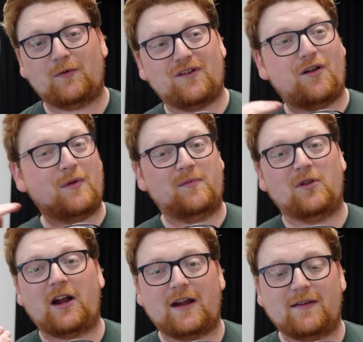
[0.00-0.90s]
It was always
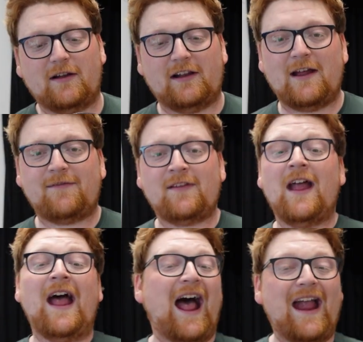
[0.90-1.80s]
blocking to the left.
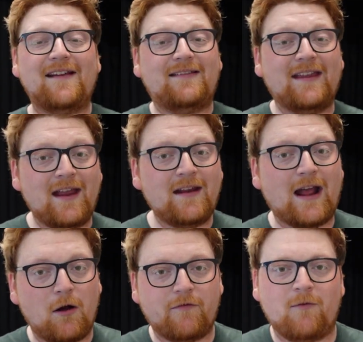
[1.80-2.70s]
I did,
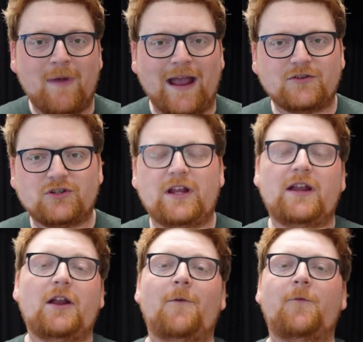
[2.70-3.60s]
however, manage to
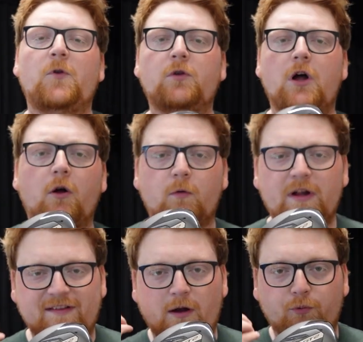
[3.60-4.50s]
hit a few long
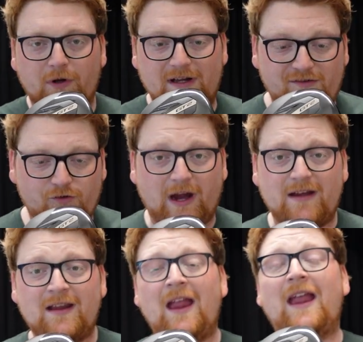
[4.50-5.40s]
ones that are pretty
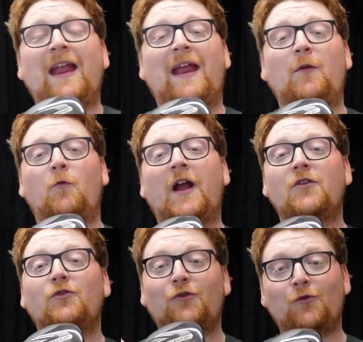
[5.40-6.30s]
straight. And
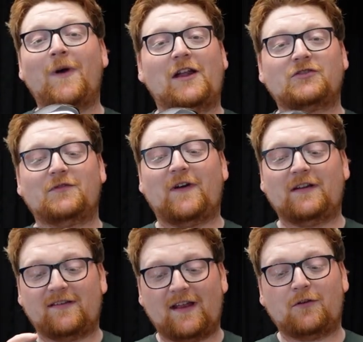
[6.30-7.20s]
when you do manage to
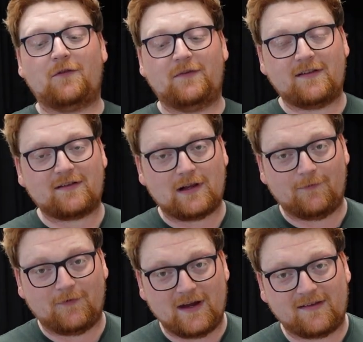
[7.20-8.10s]
find the center of this
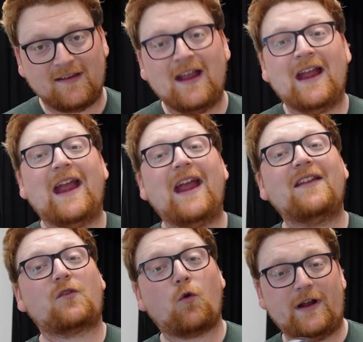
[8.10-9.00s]
club face,
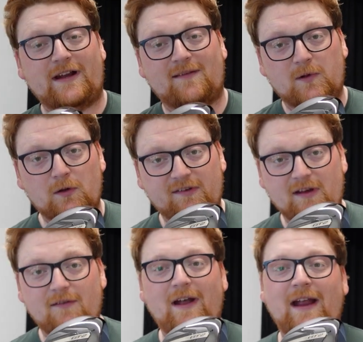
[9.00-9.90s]
it's quite explosive.